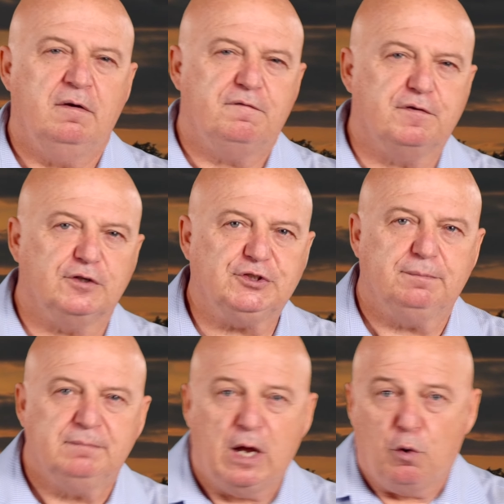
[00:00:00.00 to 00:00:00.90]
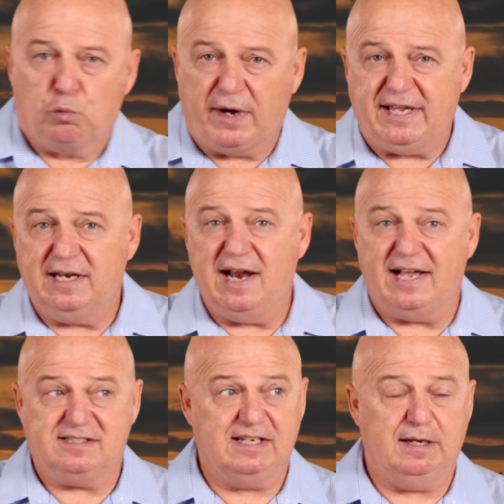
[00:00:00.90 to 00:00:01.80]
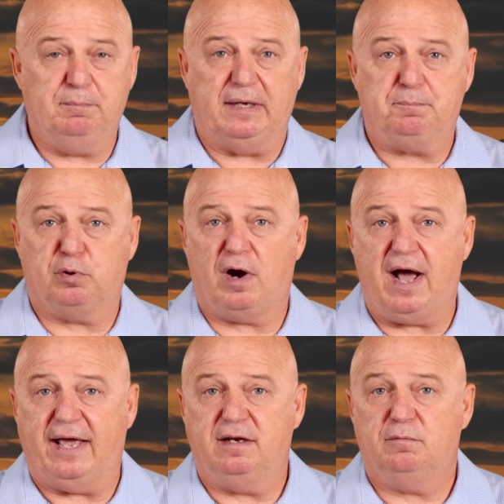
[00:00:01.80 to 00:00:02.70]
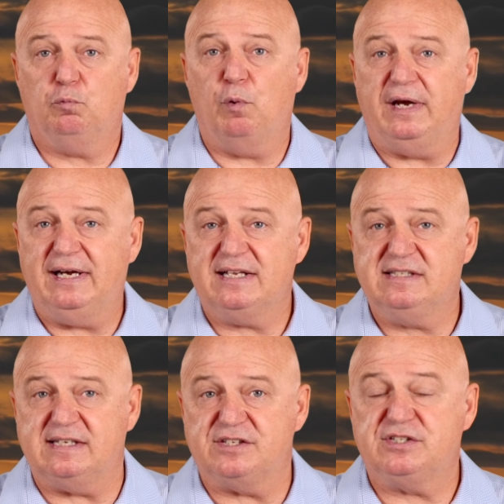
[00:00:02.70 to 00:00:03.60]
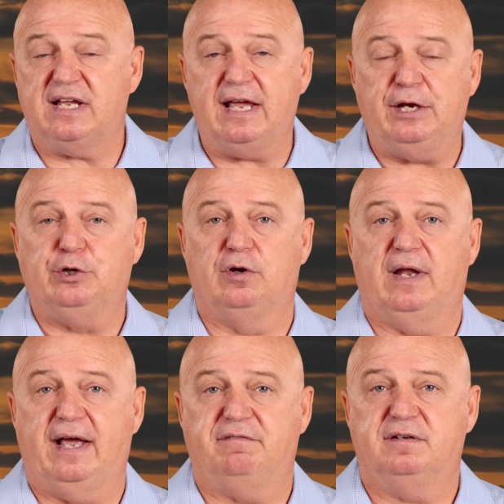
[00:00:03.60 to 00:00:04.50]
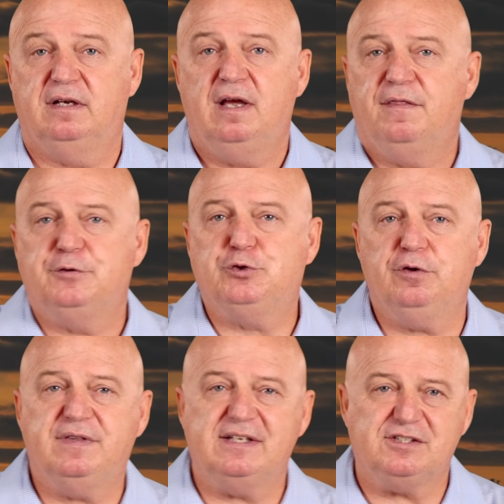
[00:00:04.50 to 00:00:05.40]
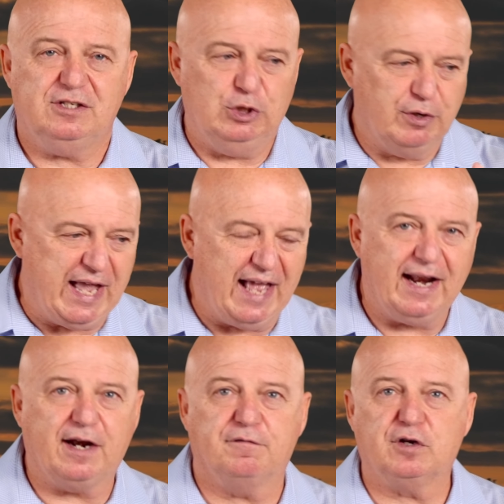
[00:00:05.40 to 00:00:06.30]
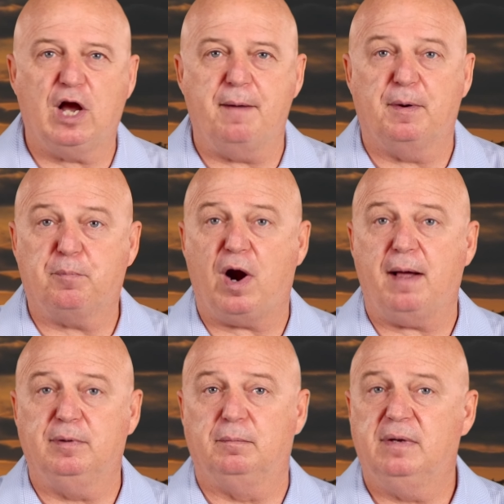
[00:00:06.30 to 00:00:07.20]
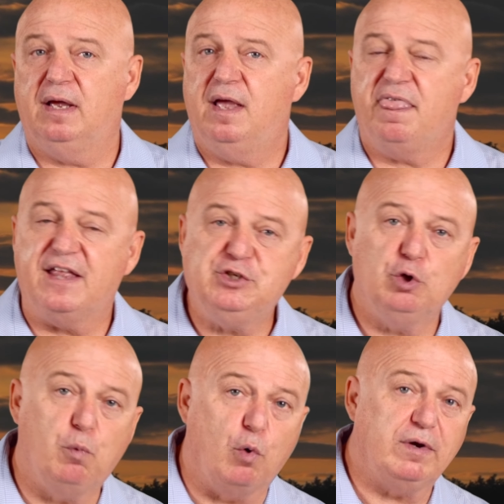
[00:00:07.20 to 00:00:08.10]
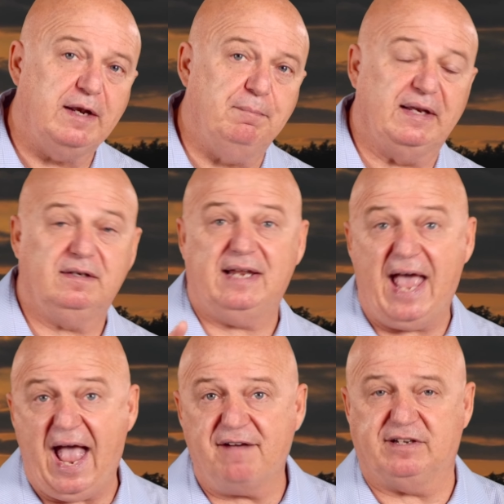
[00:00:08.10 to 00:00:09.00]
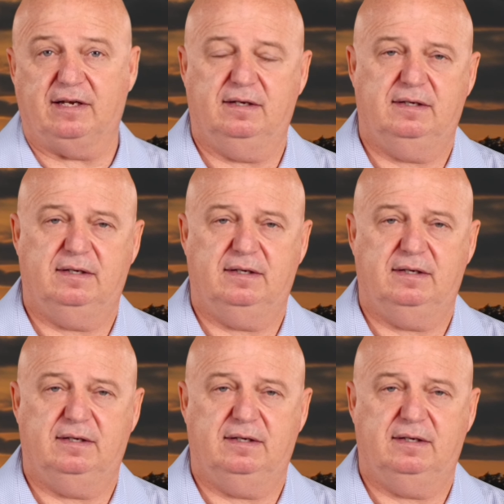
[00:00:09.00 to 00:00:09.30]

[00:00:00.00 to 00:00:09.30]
First, recognize and admit pride when it exists in your life. The truth is, you cannot overcome a problem that you won't admit to having.